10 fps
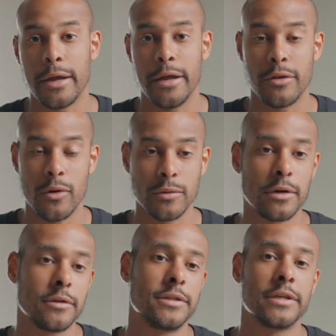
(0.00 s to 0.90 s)
And those
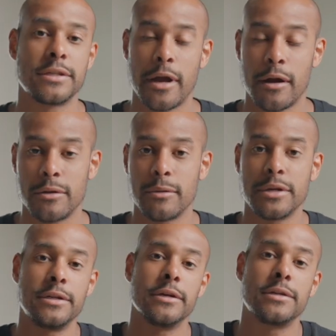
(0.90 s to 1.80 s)
are the 6
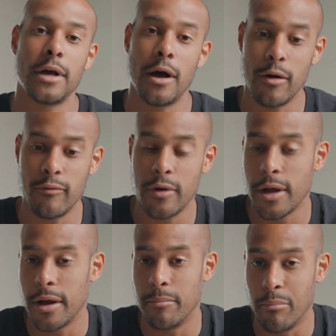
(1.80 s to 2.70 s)
characteristics of
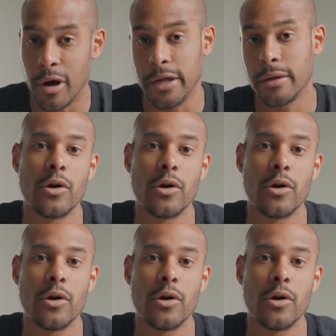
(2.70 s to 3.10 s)
money.